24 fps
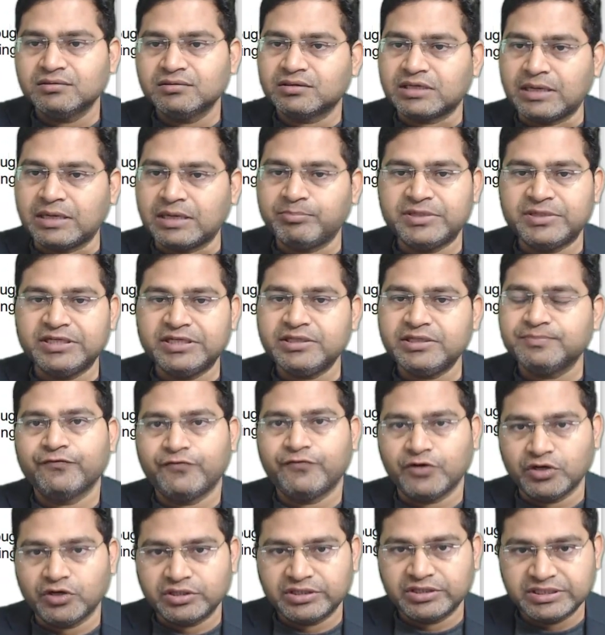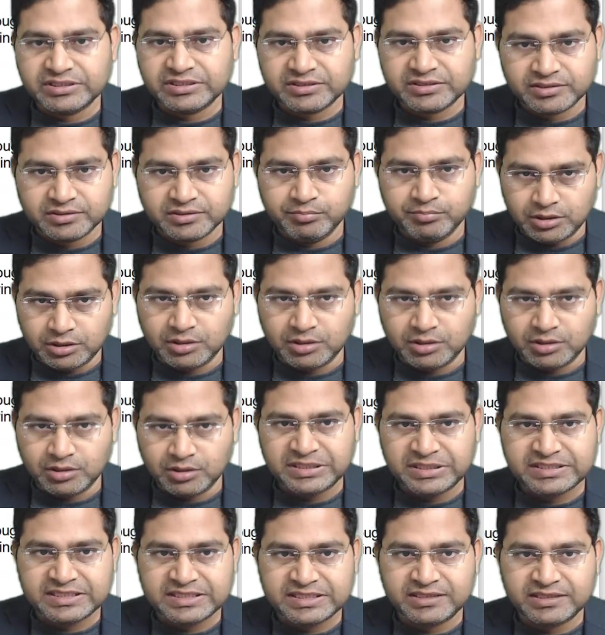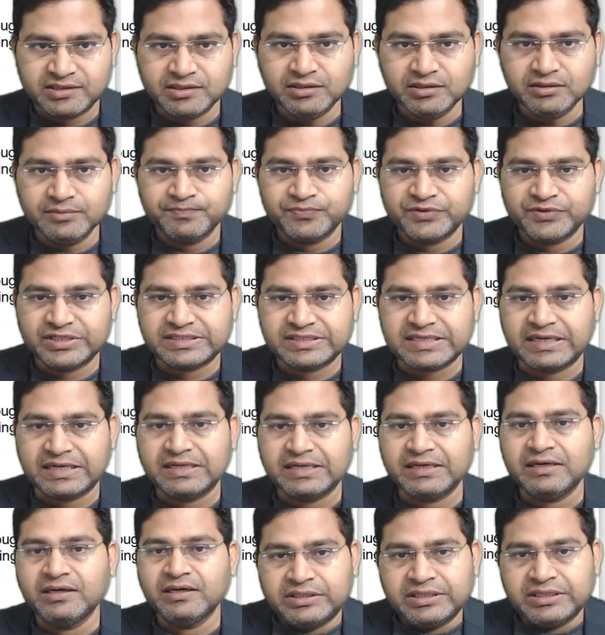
company for this miss in the design.